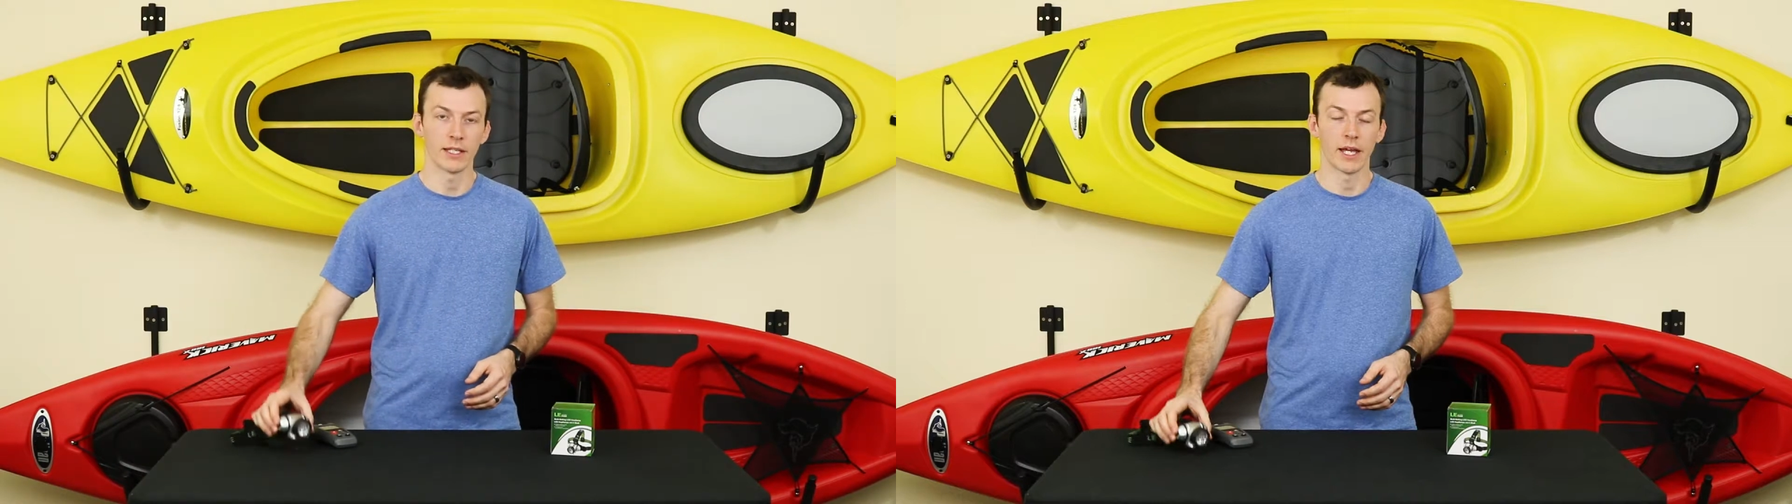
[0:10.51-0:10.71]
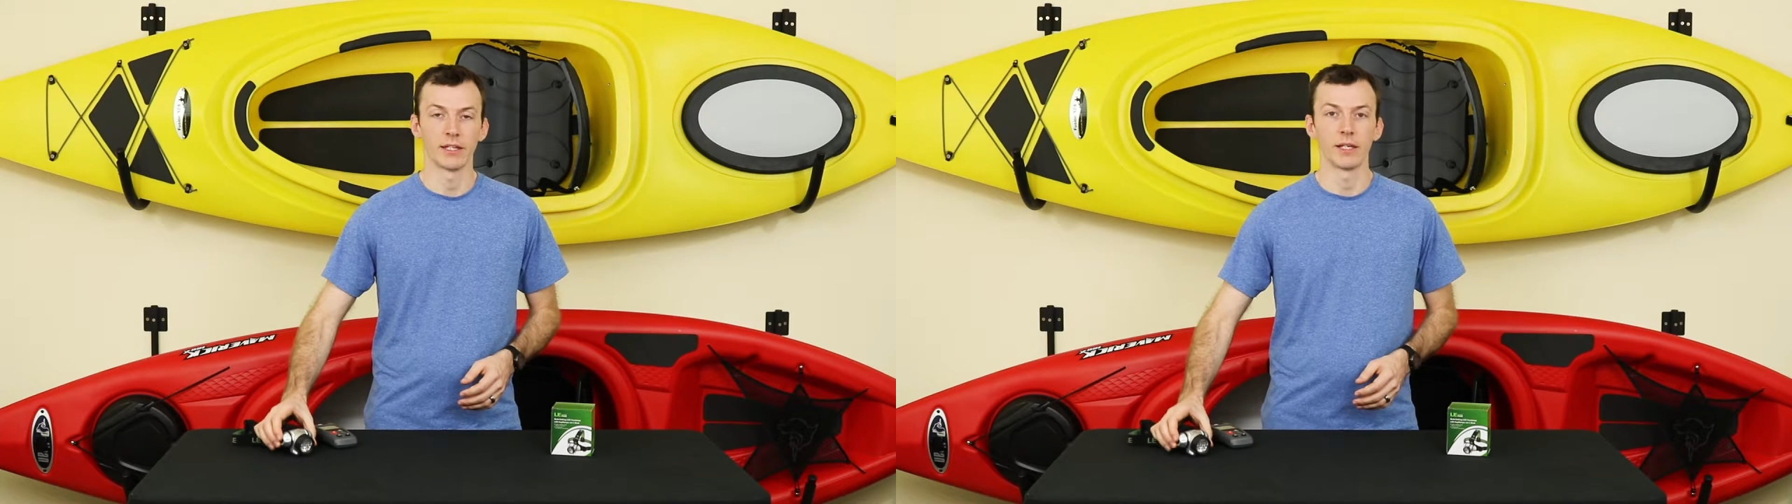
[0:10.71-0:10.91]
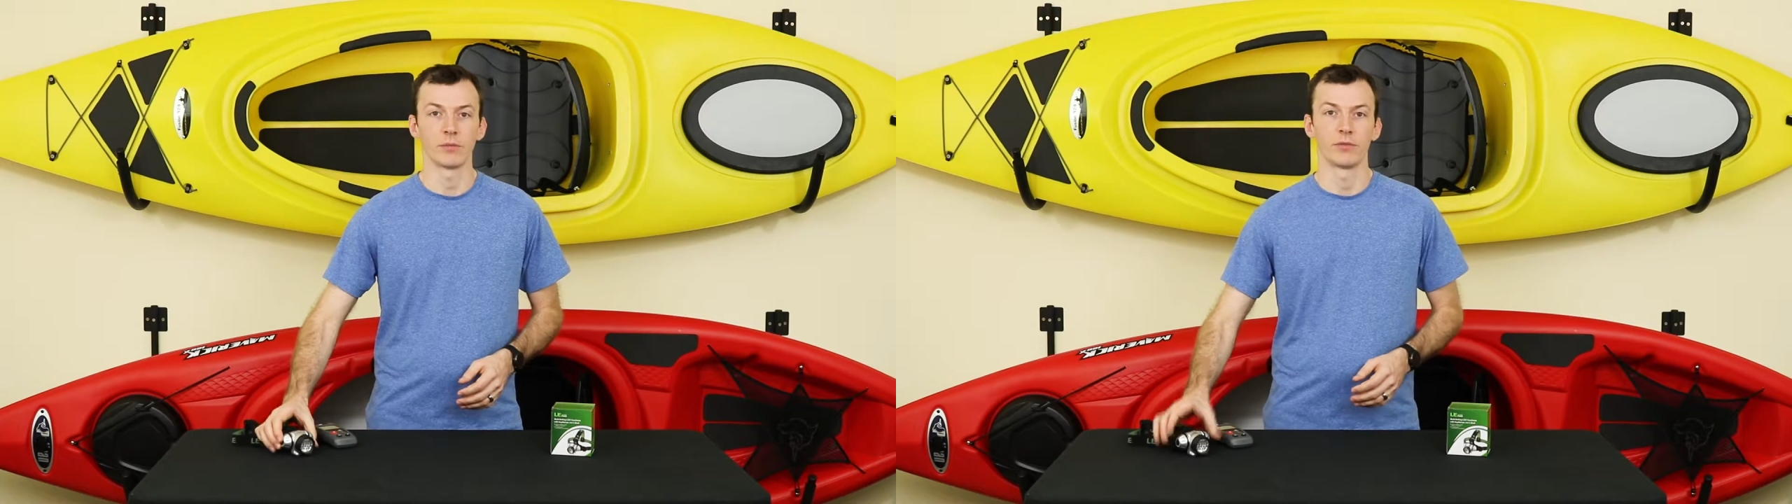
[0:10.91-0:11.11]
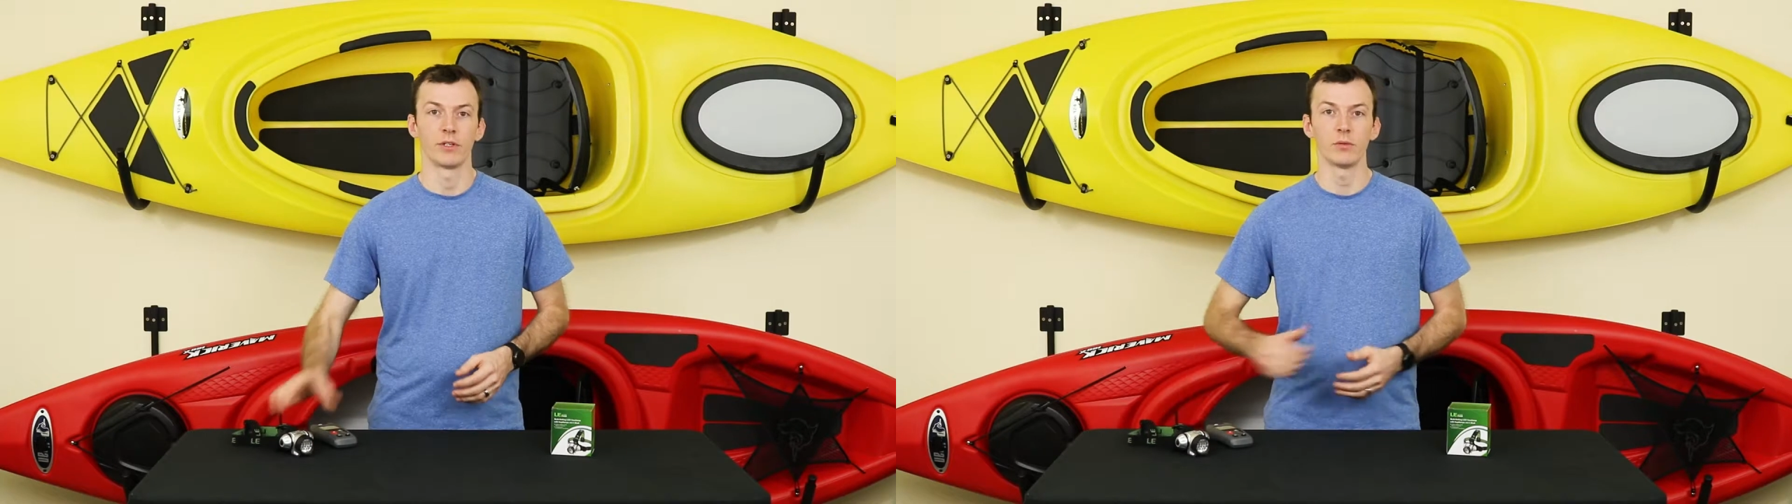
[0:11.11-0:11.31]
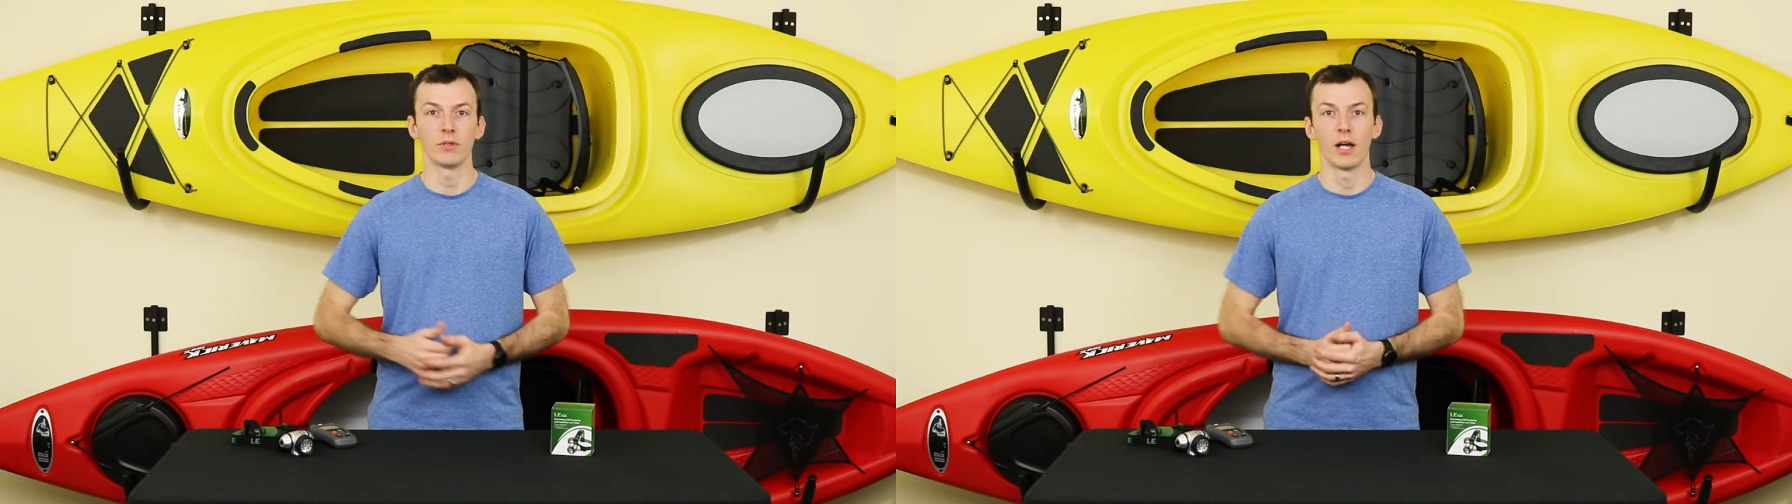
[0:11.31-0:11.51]
headlamp
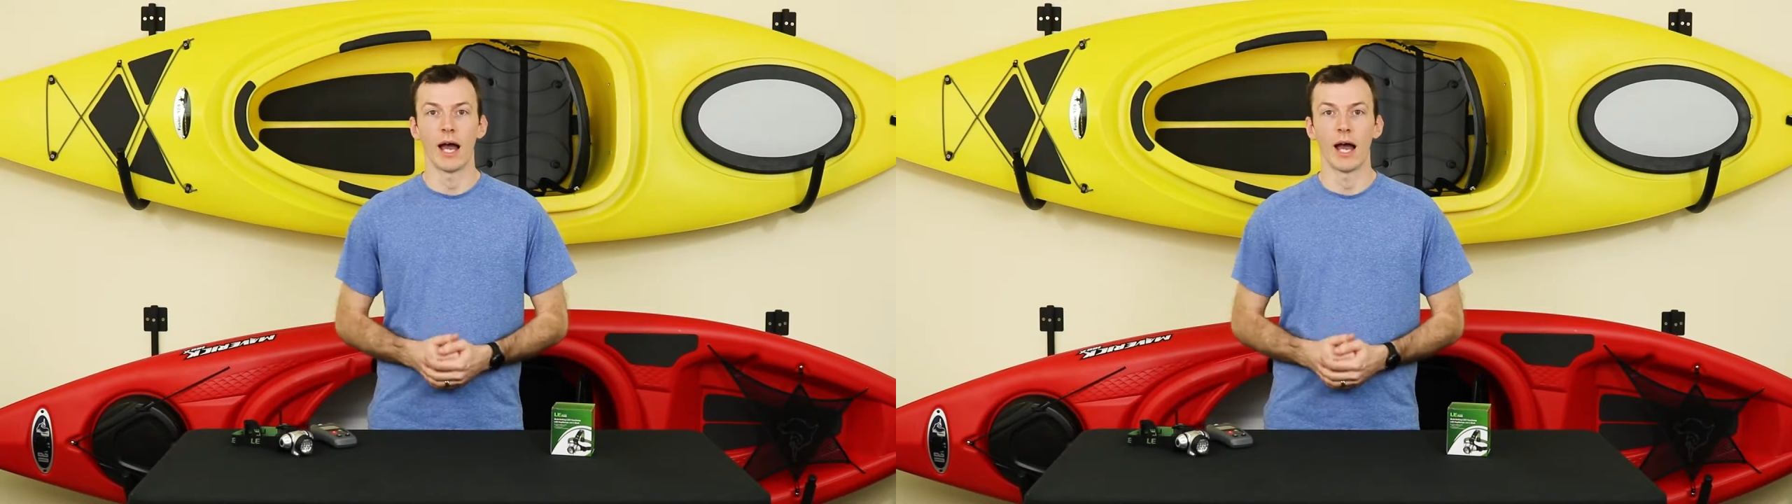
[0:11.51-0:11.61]
review,